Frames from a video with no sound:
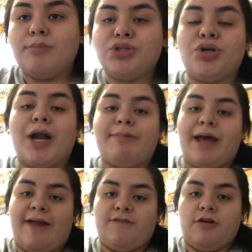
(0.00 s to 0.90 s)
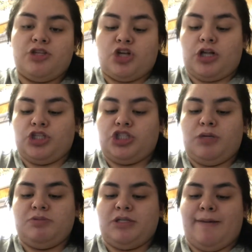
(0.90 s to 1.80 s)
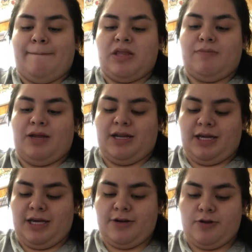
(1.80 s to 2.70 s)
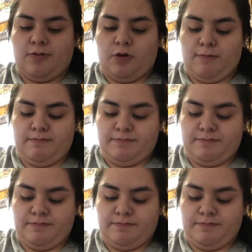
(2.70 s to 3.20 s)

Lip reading: I'm just gonna grab a handful of the chocolate chips and put them in here. Oh.